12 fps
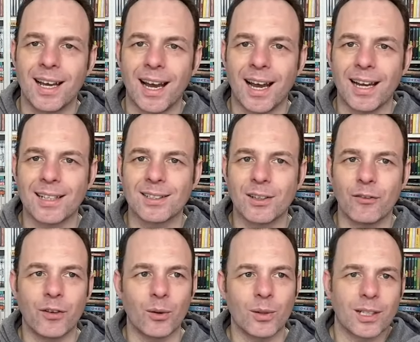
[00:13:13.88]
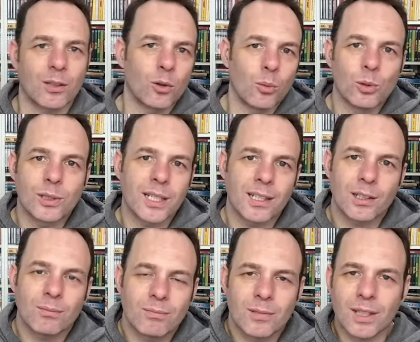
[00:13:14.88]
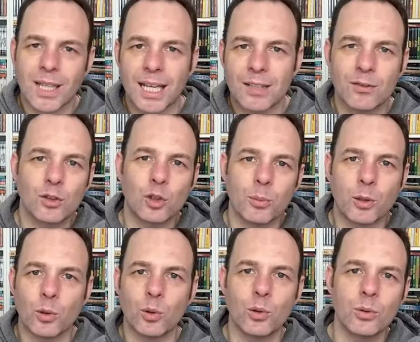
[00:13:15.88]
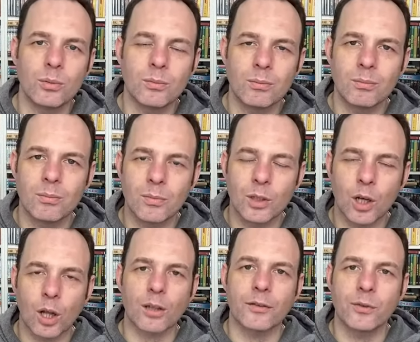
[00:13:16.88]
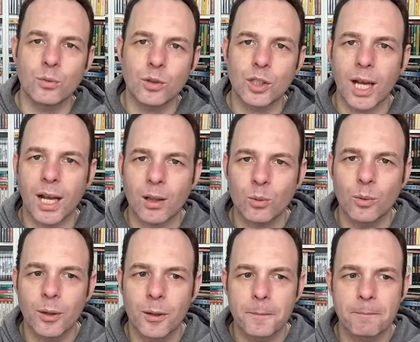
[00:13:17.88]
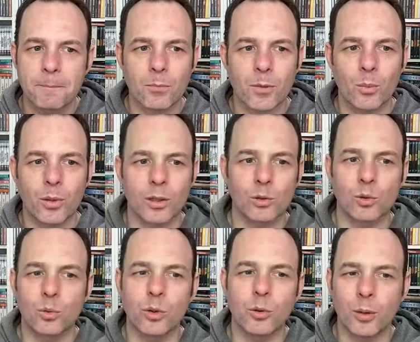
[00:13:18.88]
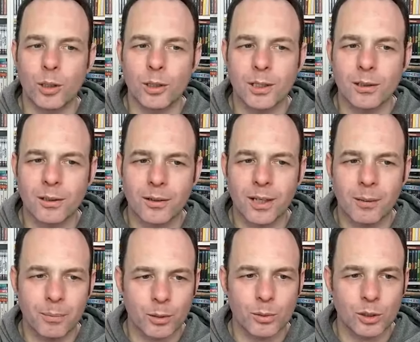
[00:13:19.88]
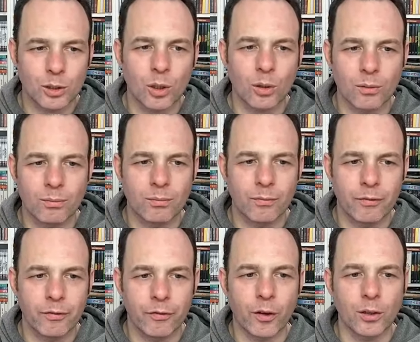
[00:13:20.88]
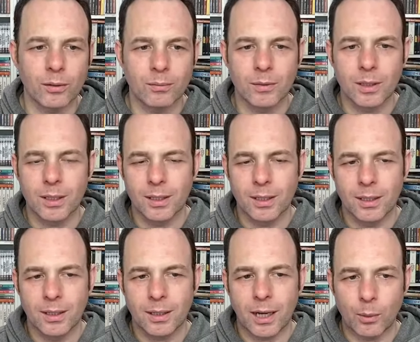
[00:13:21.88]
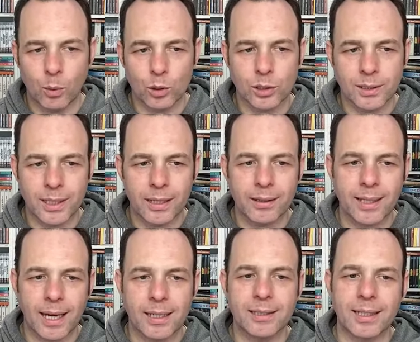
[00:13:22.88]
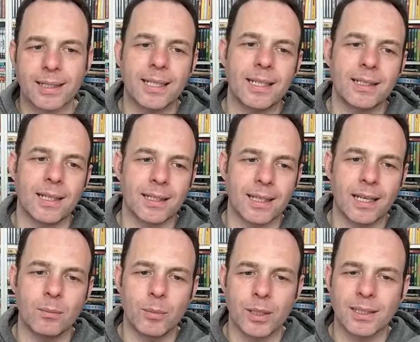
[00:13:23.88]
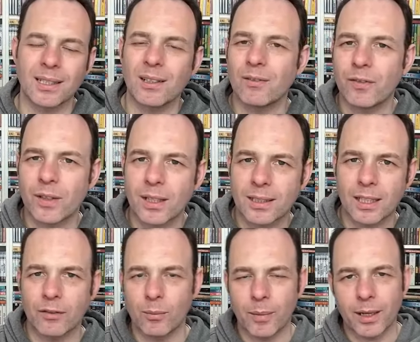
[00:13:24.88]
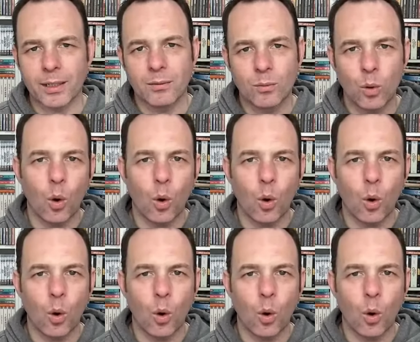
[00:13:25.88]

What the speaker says: and it felt like an almost kind of live Scooby-Doo, colourful giallo, where there's no real blood in it or that, but it was still fun. I watched Death Carries a Cane again because I didn't feel I gave it my